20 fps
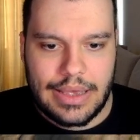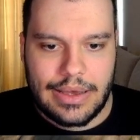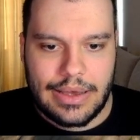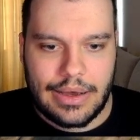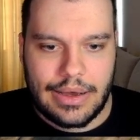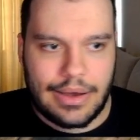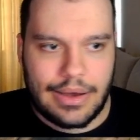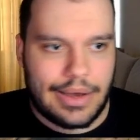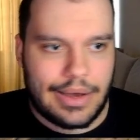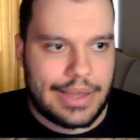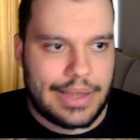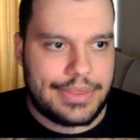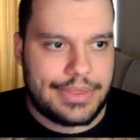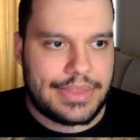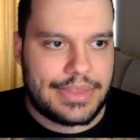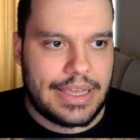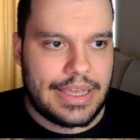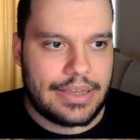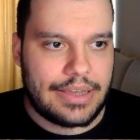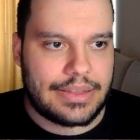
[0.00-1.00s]
I
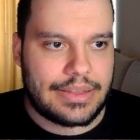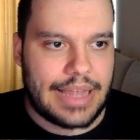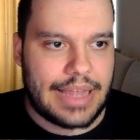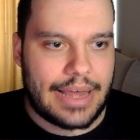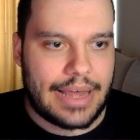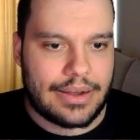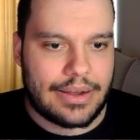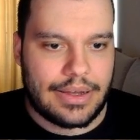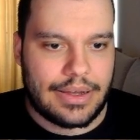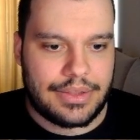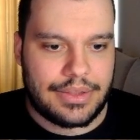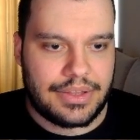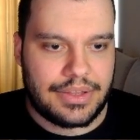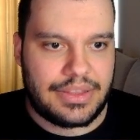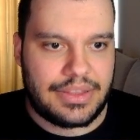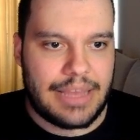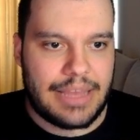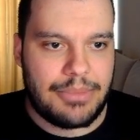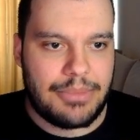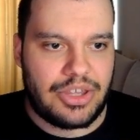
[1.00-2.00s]
think that the
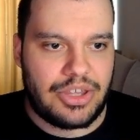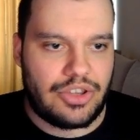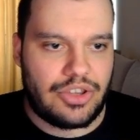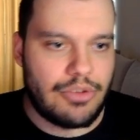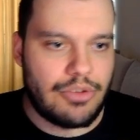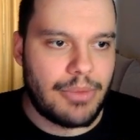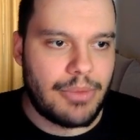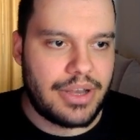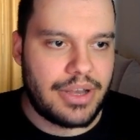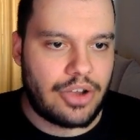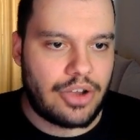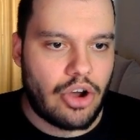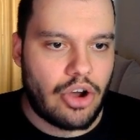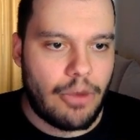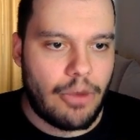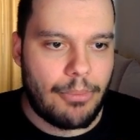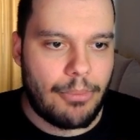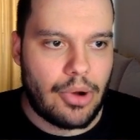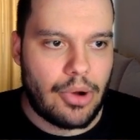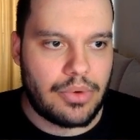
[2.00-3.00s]
demi-human
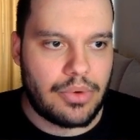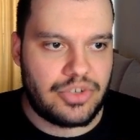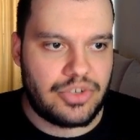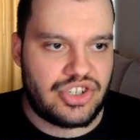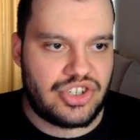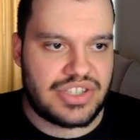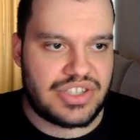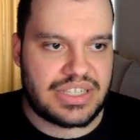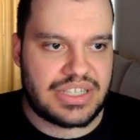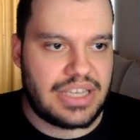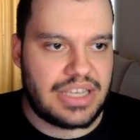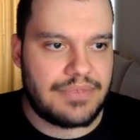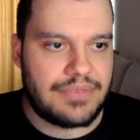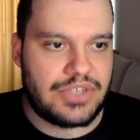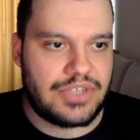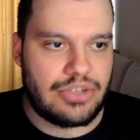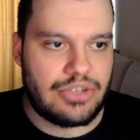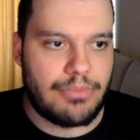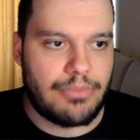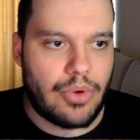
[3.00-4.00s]
combo just
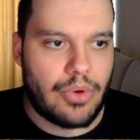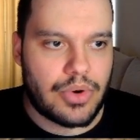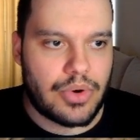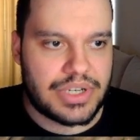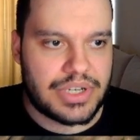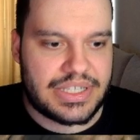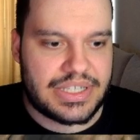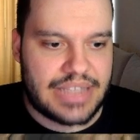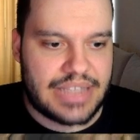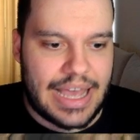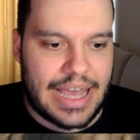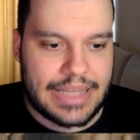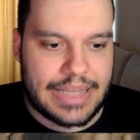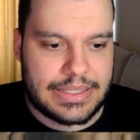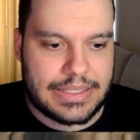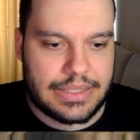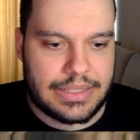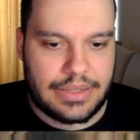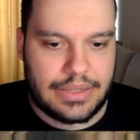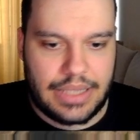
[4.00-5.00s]
gives you more
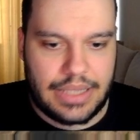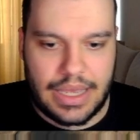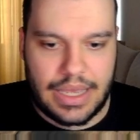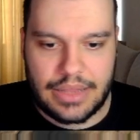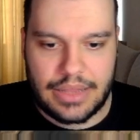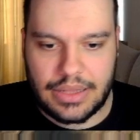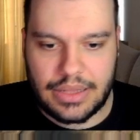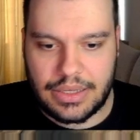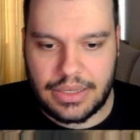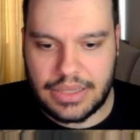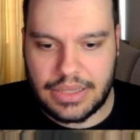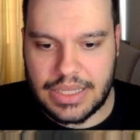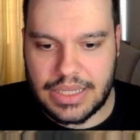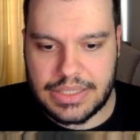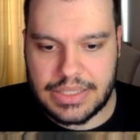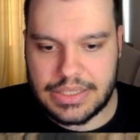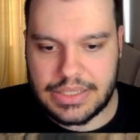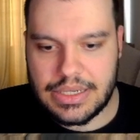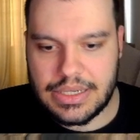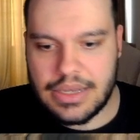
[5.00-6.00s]
stats in the end. Like
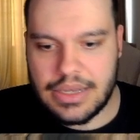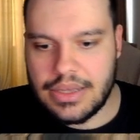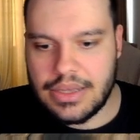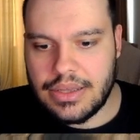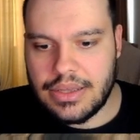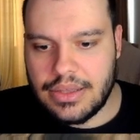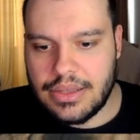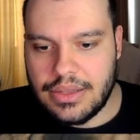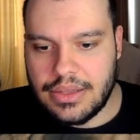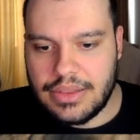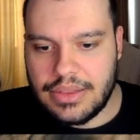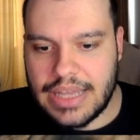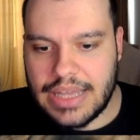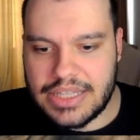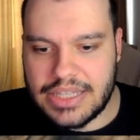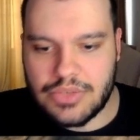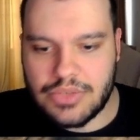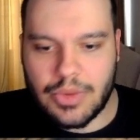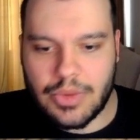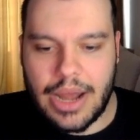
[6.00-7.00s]
that's
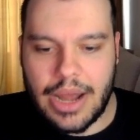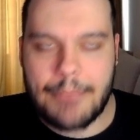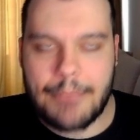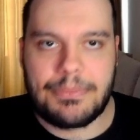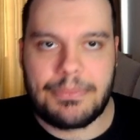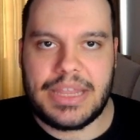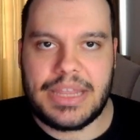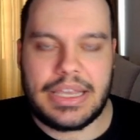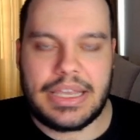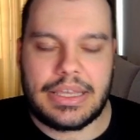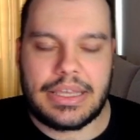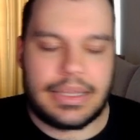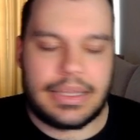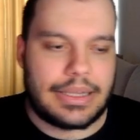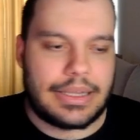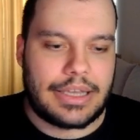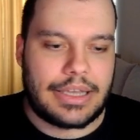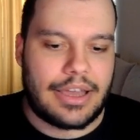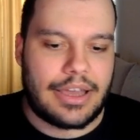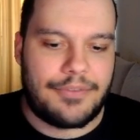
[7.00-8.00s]
what I'm thinking.
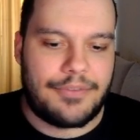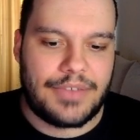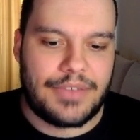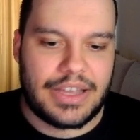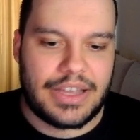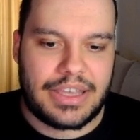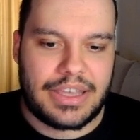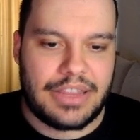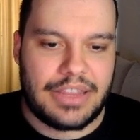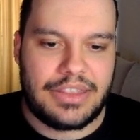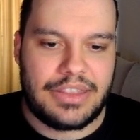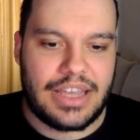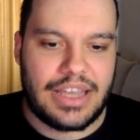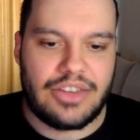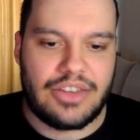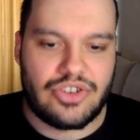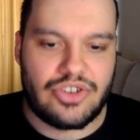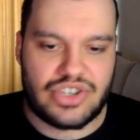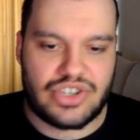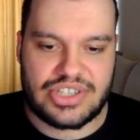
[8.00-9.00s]
Like I feel like in the
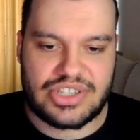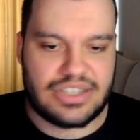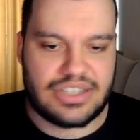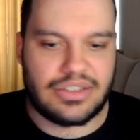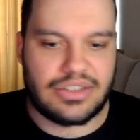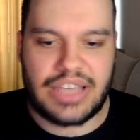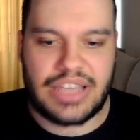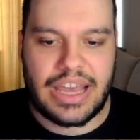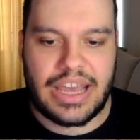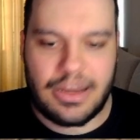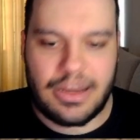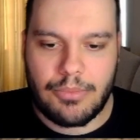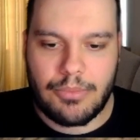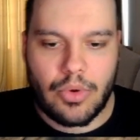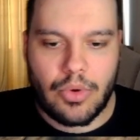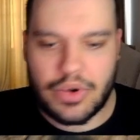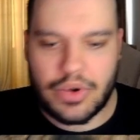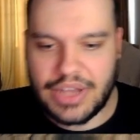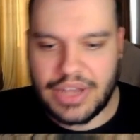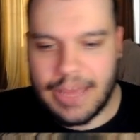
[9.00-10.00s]
end you're still getting
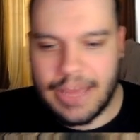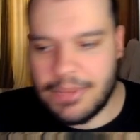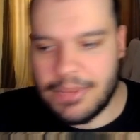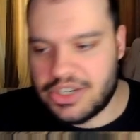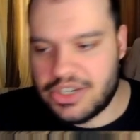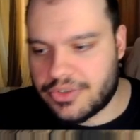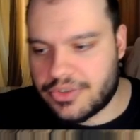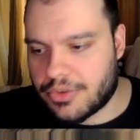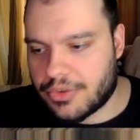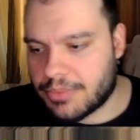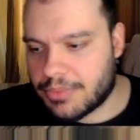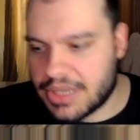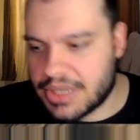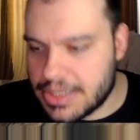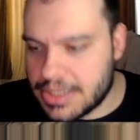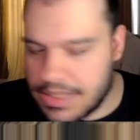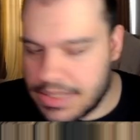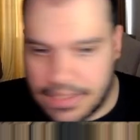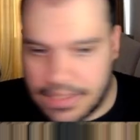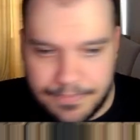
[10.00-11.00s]
more damage from
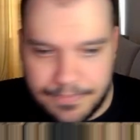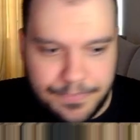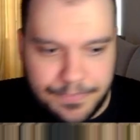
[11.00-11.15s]
this.